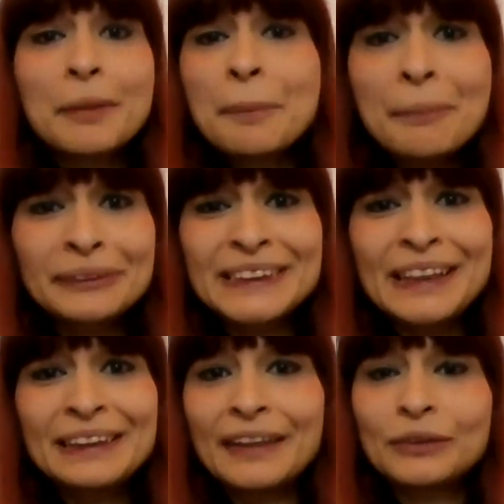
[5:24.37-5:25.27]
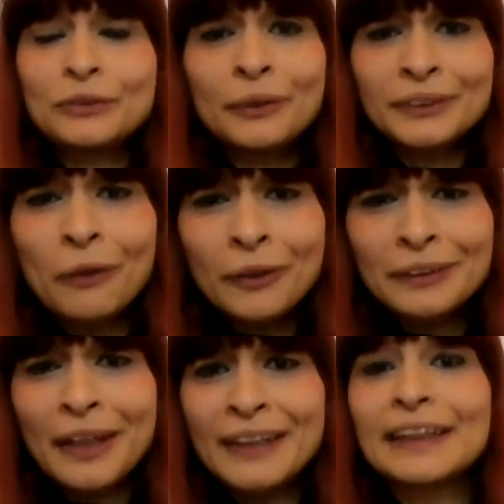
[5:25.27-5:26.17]
people are saying like you're the
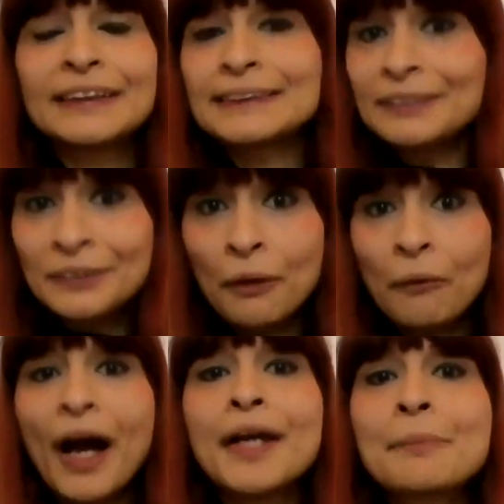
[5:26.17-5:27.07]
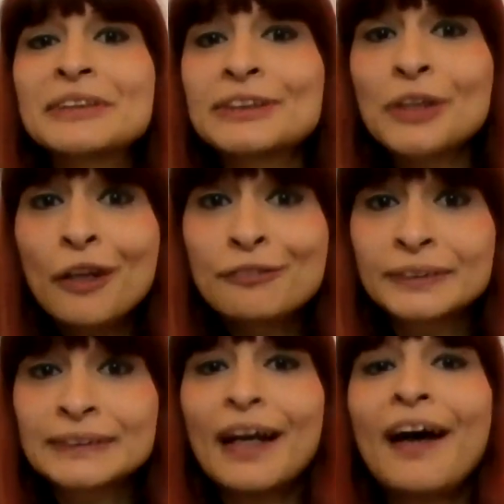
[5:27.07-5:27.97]
organizer i say no i am a servant